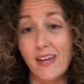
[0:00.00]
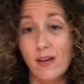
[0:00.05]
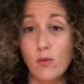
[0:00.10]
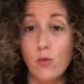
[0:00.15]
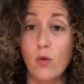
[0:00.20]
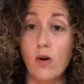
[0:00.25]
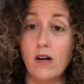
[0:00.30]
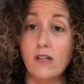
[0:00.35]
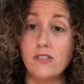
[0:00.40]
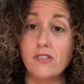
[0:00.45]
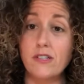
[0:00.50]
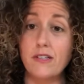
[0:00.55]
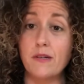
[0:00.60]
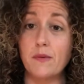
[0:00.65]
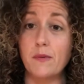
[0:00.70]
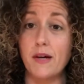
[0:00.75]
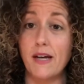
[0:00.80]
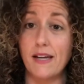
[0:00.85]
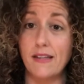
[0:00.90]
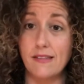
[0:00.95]
and washing
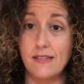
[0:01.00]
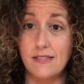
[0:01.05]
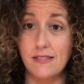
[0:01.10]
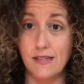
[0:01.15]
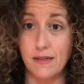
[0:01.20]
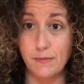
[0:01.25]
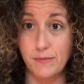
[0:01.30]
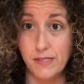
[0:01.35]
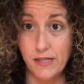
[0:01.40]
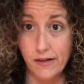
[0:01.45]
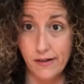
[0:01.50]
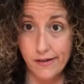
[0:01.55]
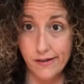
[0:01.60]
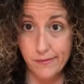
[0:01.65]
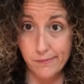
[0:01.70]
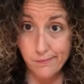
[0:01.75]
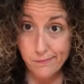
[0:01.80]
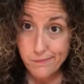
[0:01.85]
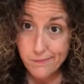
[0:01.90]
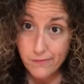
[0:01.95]
away at the same
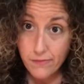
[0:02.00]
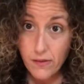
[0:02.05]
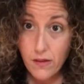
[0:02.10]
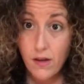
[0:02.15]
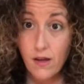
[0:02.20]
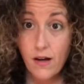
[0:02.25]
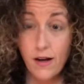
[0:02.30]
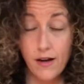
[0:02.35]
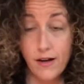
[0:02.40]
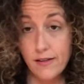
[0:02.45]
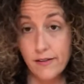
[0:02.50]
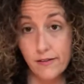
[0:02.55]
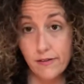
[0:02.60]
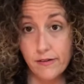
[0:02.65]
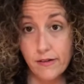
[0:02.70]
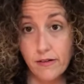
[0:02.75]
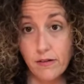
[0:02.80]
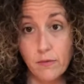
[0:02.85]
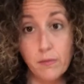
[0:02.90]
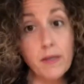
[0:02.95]
time. Highly
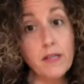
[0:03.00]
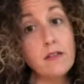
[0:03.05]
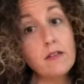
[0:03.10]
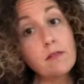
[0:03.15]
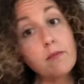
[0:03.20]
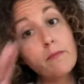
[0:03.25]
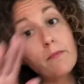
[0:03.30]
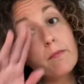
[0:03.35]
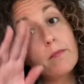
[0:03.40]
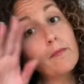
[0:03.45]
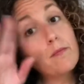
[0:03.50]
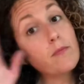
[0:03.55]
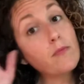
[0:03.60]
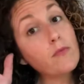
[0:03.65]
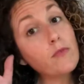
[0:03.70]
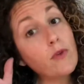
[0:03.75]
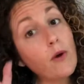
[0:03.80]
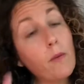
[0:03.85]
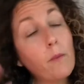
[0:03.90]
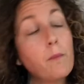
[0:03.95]
recommend.
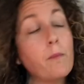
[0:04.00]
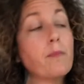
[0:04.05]
So